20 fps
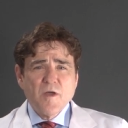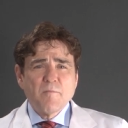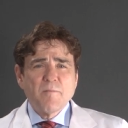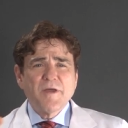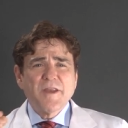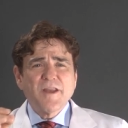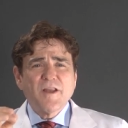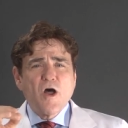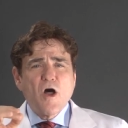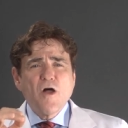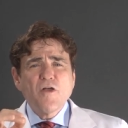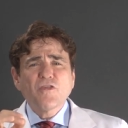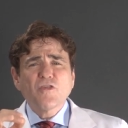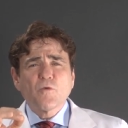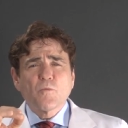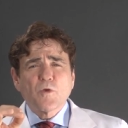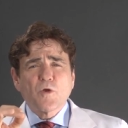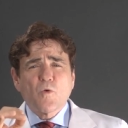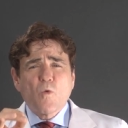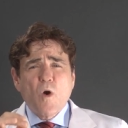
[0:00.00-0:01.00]
But it also
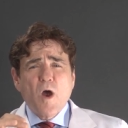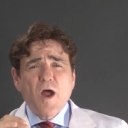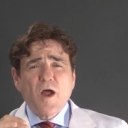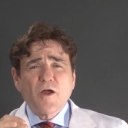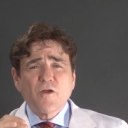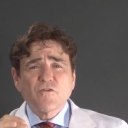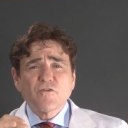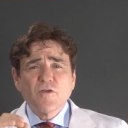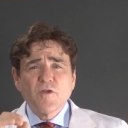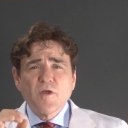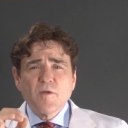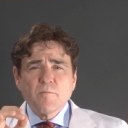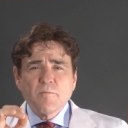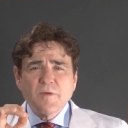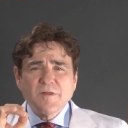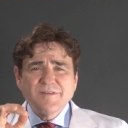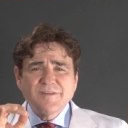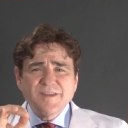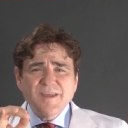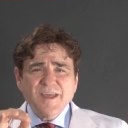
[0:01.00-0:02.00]
requires
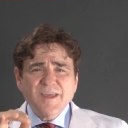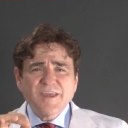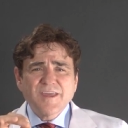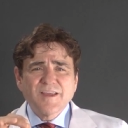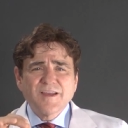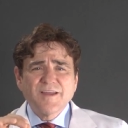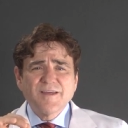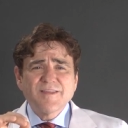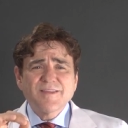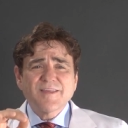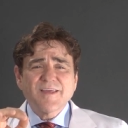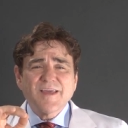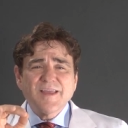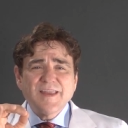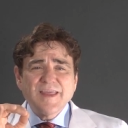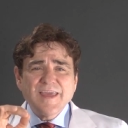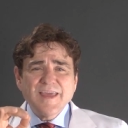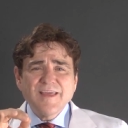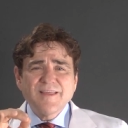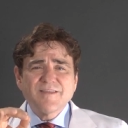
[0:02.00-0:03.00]
meticulous
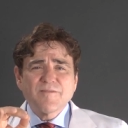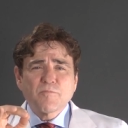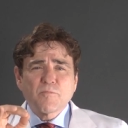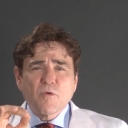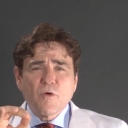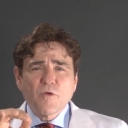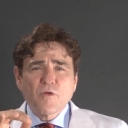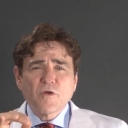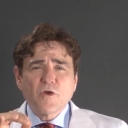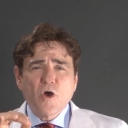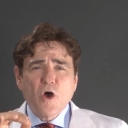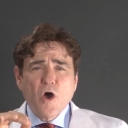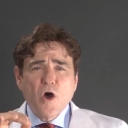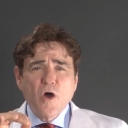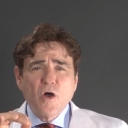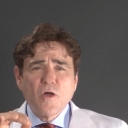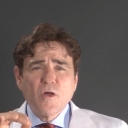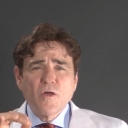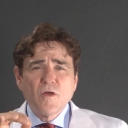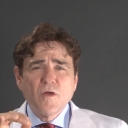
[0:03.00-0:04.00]
adhesive
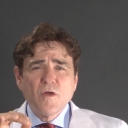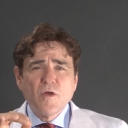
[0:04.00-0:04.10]
protocol.